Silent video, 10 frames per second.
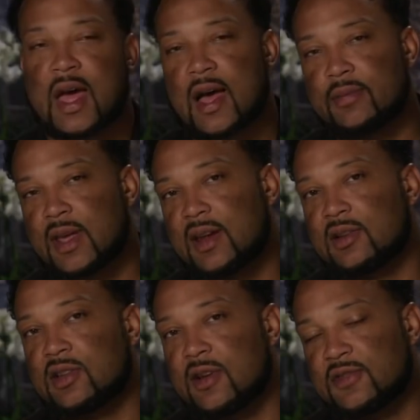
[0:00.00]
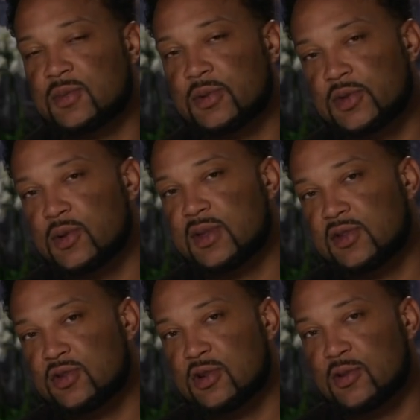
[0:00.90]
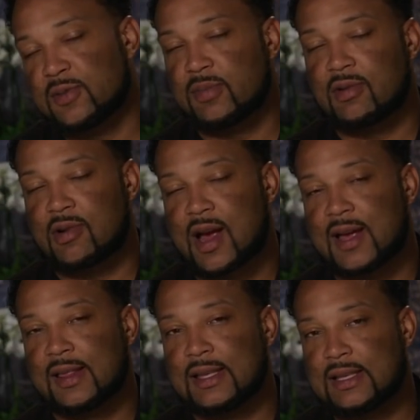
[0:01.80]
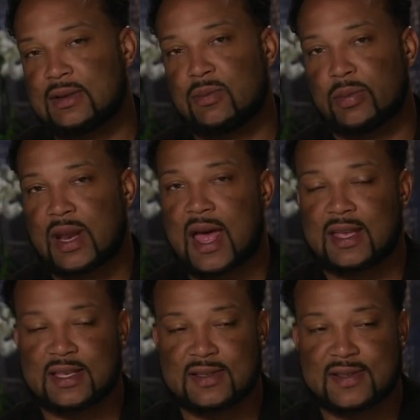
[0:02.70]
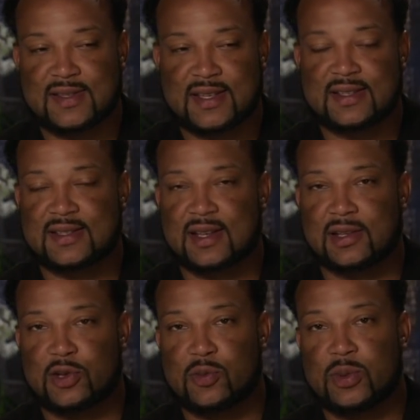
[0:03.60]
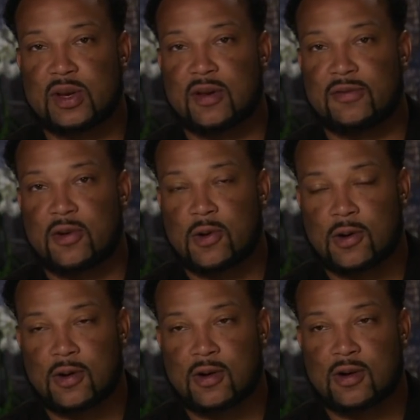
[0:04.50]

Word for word: I'm not uncomfortable doing the drill with Mariahlynn, but I can sense a little bit of her